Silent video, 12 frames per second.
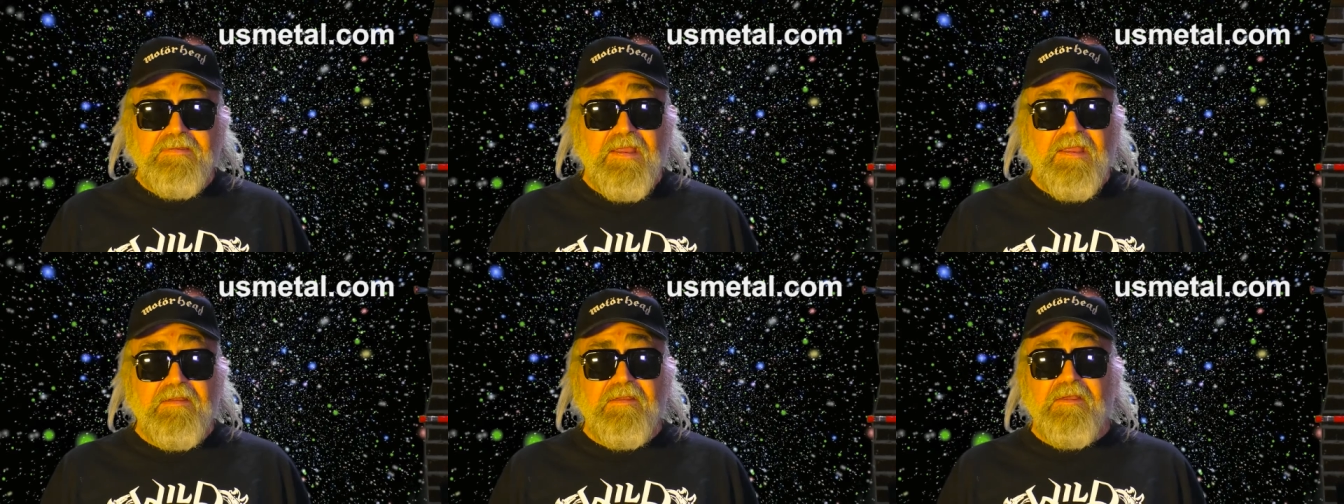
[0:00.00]

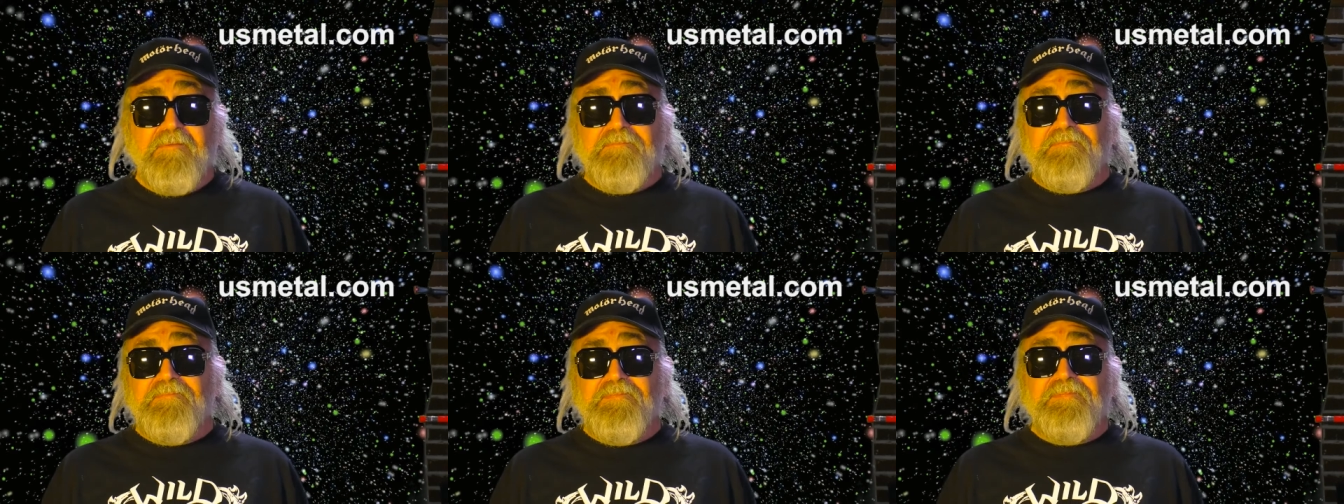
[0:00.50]
And
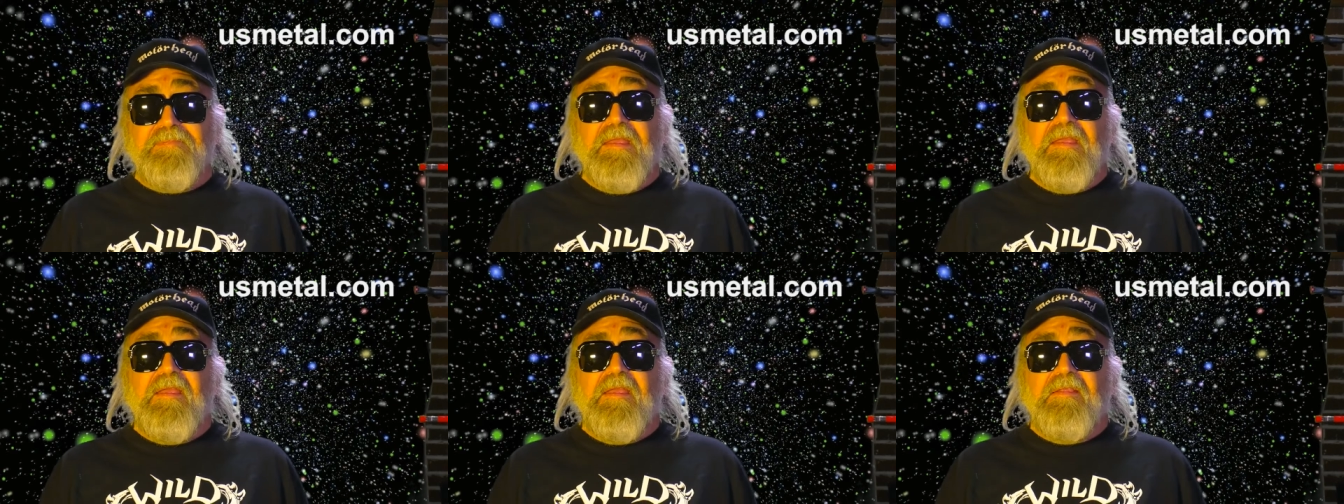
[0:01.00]

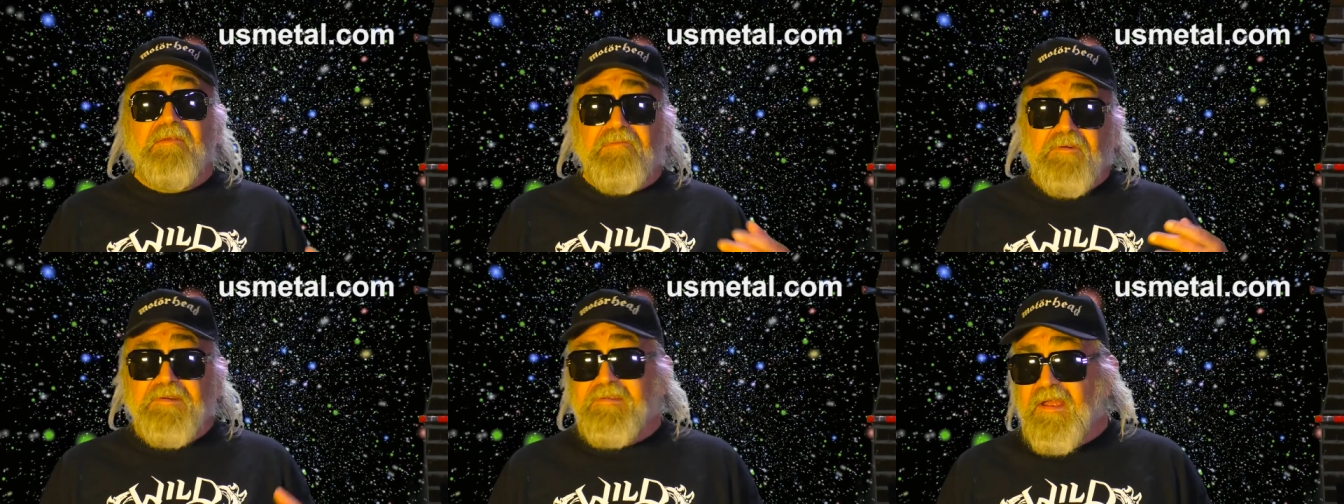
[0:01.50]
the
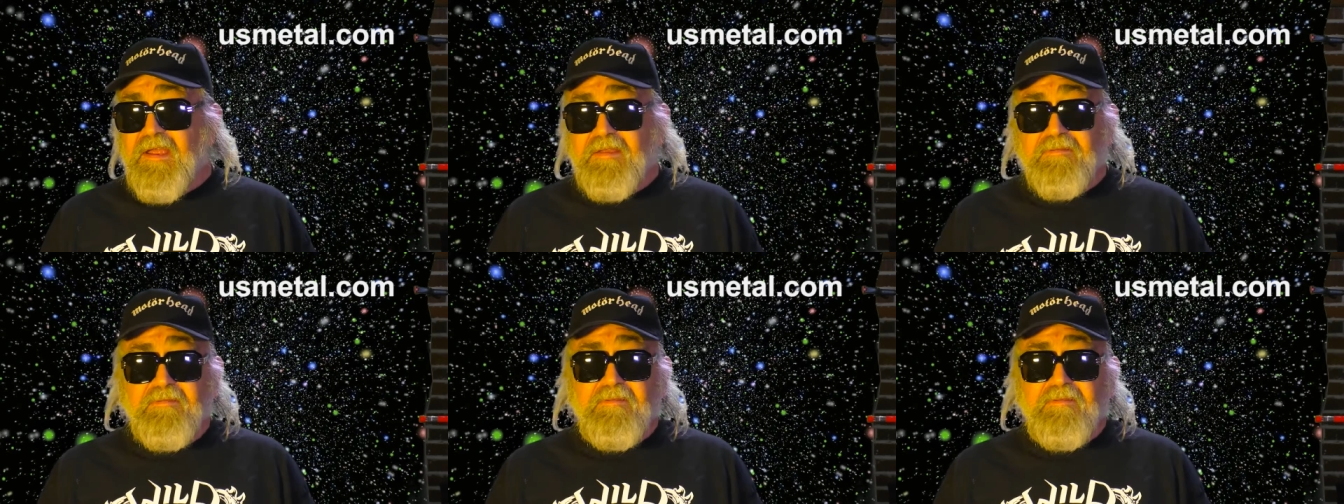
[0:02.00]
first night,